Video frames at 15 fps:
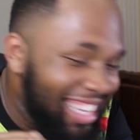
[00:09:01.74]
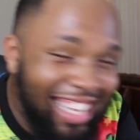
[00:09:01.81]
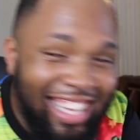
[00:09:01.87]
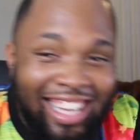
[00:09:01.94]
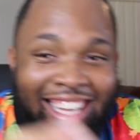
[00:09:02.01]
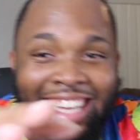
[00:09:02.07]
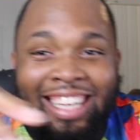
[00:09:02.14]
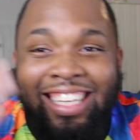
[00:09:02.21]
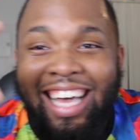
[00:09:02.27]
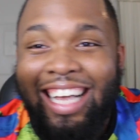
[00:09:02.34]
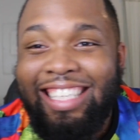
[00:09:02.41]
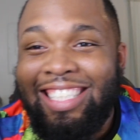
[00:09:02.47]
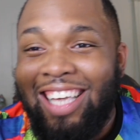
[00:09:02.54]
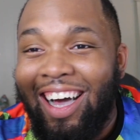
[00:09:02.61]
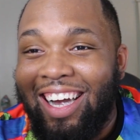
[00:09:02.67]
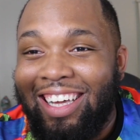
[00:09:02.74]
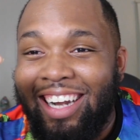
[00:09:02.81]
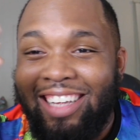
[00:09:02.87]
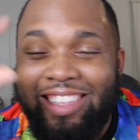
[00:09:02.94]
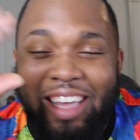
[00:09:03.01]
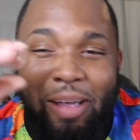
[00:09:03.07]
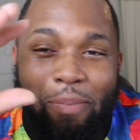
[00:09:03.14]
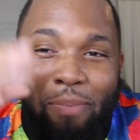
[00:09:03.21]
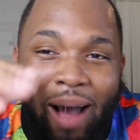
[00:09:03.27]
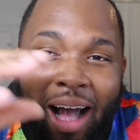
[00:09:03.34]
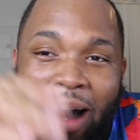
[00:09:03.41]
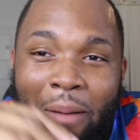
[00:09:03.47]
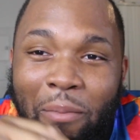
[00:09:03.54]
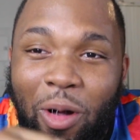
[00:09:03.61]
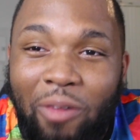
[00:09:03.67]
They talking out they
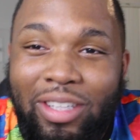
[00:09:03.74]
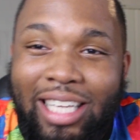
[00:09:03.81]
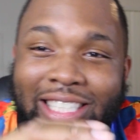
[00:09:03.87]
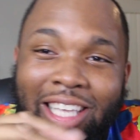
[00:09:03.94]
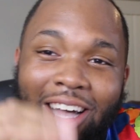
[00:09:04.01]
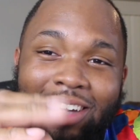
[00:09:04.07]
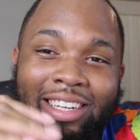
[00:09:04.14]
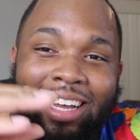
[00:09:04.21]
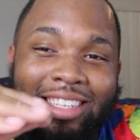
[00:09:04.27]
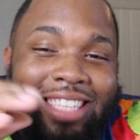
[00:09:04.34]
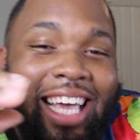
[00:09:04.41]
bowel movement. They talking out